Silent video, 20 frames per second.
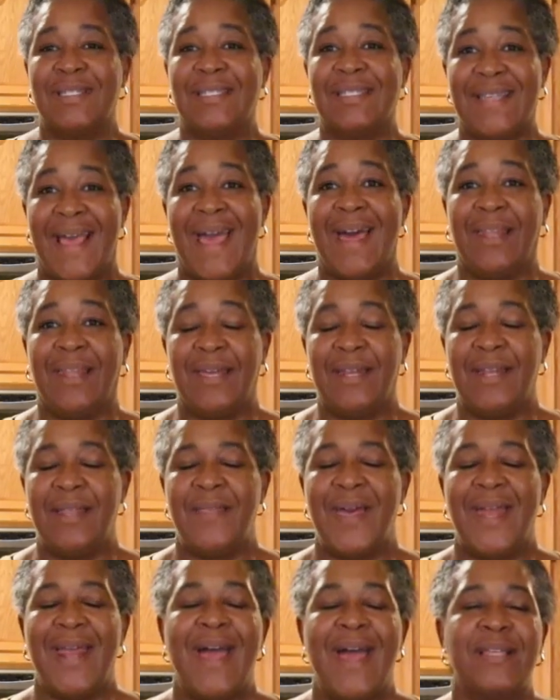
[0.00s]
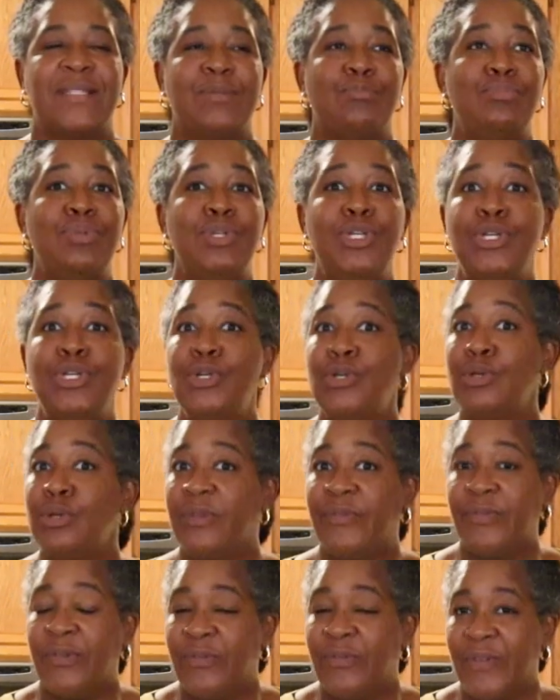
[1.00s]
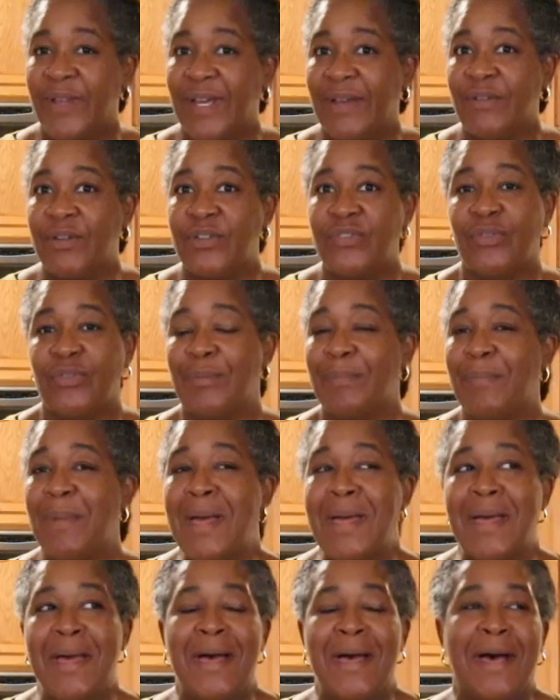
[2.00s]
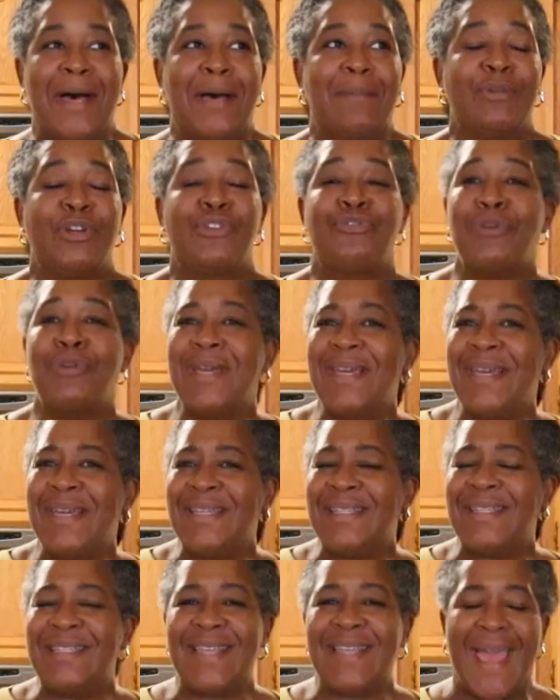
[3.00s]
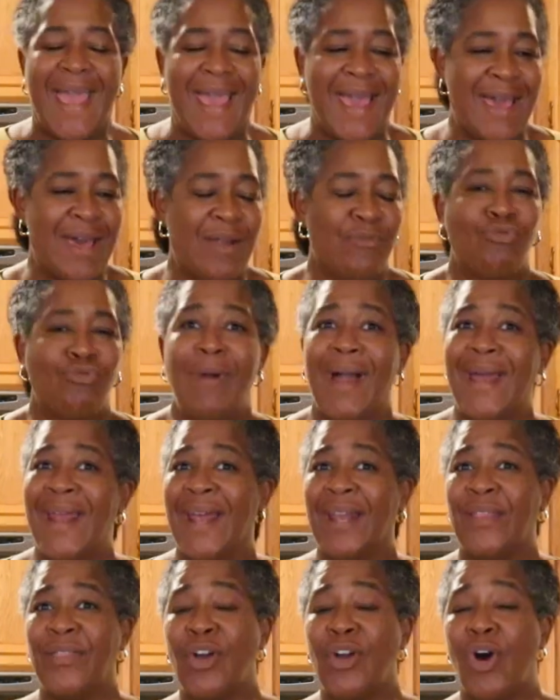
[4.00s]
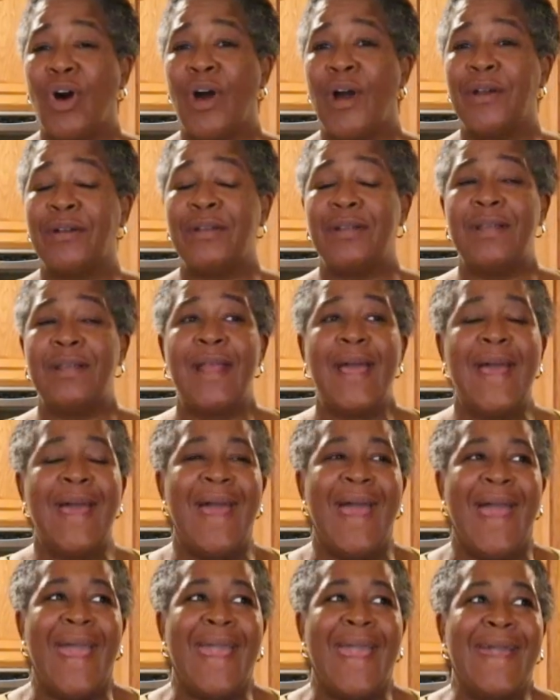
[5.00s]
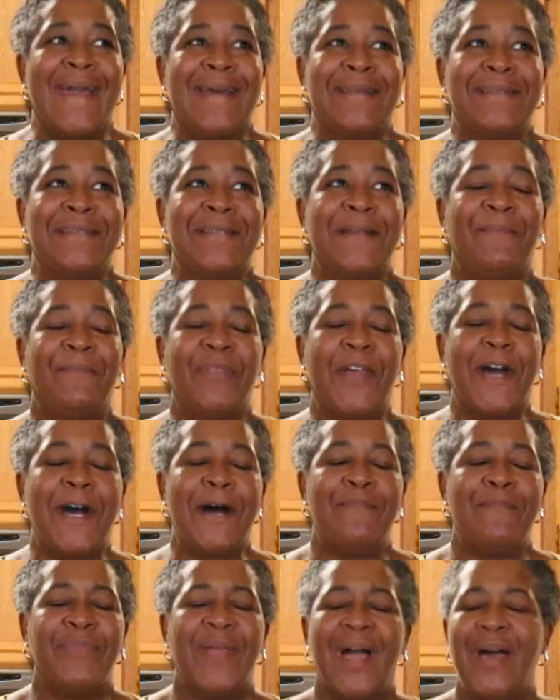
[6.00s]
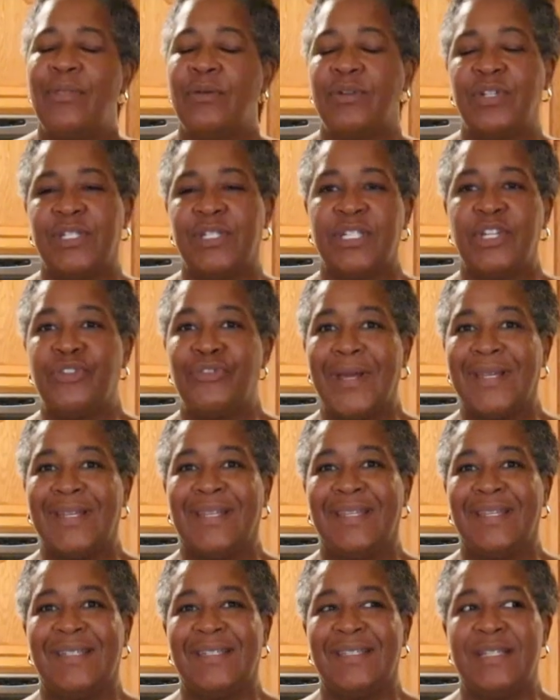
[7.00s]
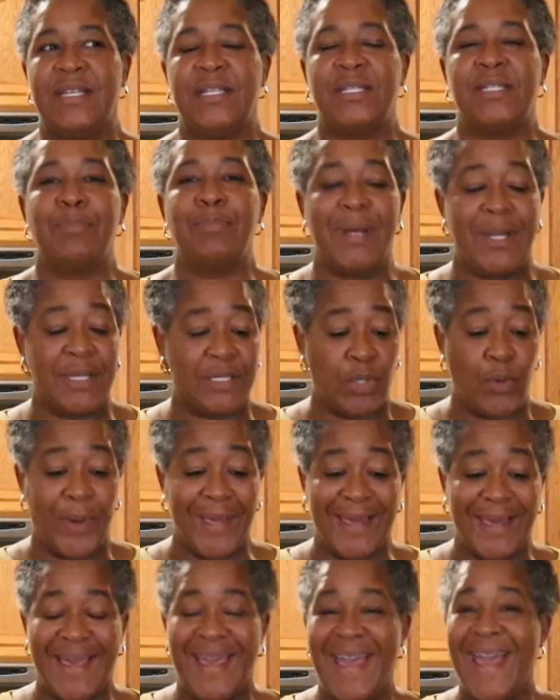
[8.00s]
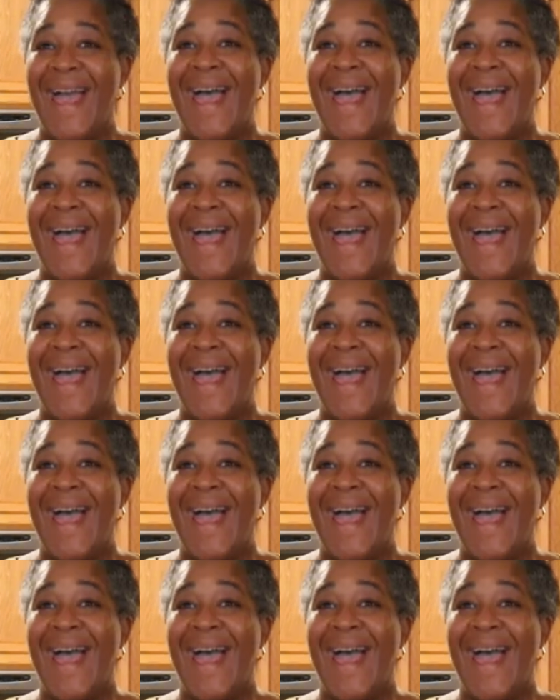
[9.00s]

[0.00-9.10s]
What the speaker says: salad that has beautiful flavors from grease and right out of the garden and other just great deliciousness, but it's quick